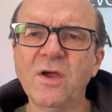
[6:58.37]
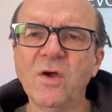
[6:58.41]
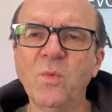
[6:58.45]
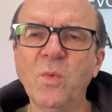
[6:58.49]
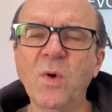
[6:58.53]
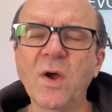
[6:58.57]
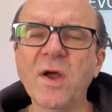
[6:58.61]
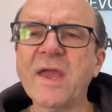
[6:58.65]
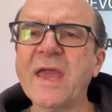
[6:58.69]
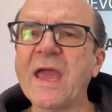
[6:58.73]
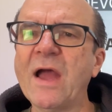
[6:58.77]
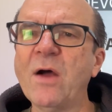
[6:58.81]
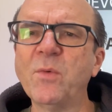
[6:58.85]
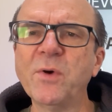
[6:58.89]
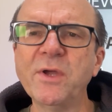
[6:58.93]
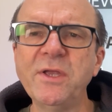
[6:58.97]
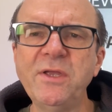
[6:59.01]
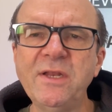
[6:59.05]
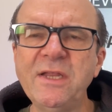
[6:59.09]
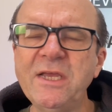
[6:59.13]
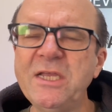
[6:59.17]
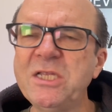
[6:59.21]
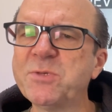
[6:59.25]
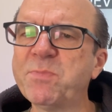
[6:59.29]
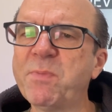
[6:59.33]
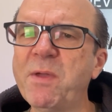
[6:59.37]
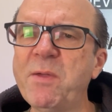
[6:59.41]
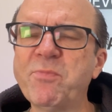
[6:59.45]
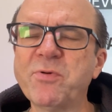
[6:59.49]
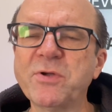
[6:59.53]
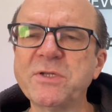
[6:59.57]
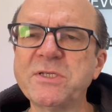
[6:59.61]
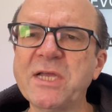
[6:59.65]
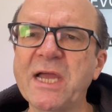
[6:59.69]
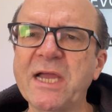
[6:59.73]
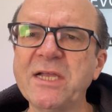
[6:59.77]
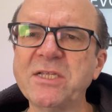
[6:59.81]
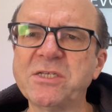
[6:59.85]
Work out what you need to be
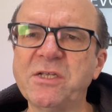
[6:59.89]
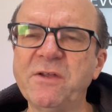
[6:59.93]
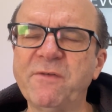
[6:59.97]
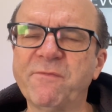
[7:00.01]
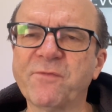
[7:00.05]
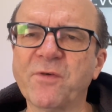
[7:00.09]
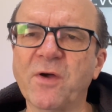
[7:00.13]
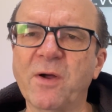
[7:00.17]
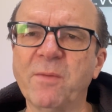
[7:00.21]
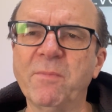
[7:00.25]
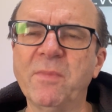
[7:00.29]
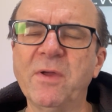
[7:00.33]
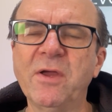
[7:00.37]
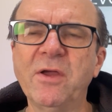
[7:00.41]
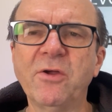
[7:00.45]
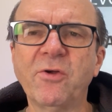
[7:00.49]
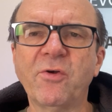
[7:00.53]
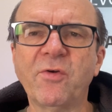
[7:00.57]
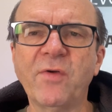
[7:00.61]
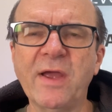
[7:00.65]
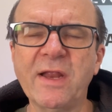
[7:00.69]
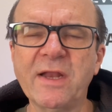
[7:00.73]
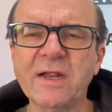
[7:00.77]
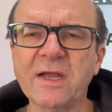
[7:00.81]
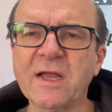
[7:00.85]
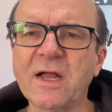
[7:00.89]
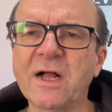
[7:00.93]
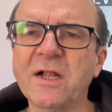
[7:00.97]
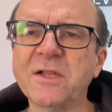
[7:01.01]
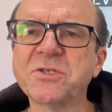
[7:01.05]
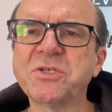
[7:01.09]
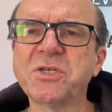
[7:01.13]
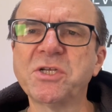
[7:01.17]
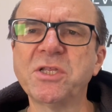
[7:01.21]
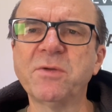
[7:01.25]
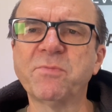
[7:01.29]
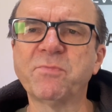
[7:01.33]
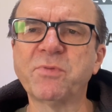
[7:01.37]
protected from. Create a
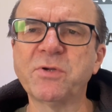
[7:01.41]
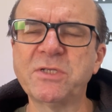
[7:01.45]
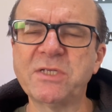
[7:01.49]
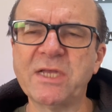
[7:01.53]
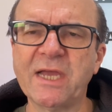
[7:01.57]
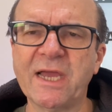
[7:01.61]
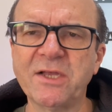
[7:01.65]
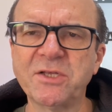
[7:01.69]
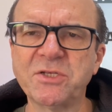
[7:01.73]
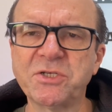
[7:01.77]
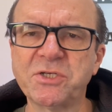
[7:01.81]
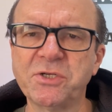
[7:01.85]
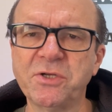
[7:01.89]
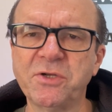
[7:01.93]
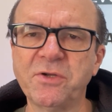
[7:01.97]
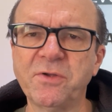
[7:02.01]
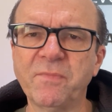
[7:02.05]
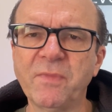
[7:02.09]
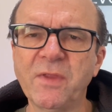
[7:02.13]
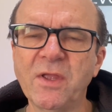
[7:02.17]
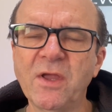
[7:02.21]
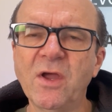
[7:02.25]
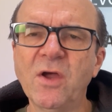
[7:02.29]
culture that protects you.